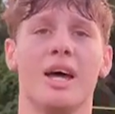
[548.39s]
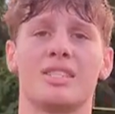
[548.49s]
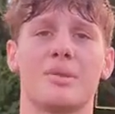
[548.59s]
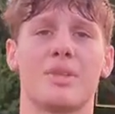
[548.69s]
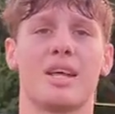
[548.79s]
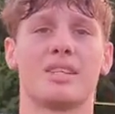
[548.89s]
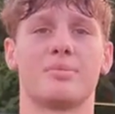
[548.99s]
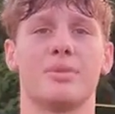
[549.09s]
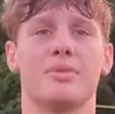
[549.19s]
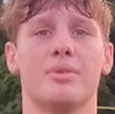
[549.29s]
It's something that's
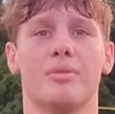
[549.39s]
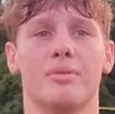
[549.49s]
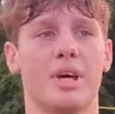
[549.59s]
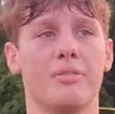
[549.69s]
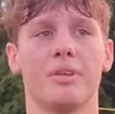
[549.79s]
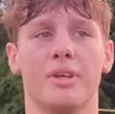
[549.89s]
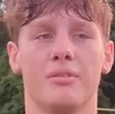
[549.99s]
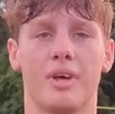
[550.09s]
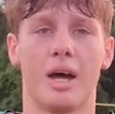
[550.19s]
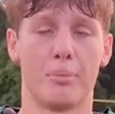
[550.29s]
been
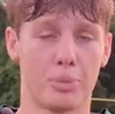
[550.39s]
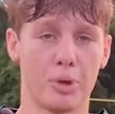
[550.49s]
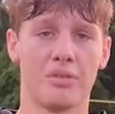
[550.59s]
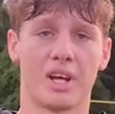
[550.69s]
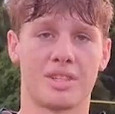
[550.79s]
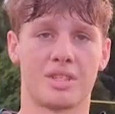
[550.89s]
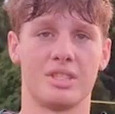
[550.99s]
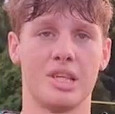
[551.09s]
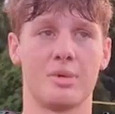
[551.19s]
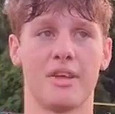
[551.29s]
definitely improving as a team,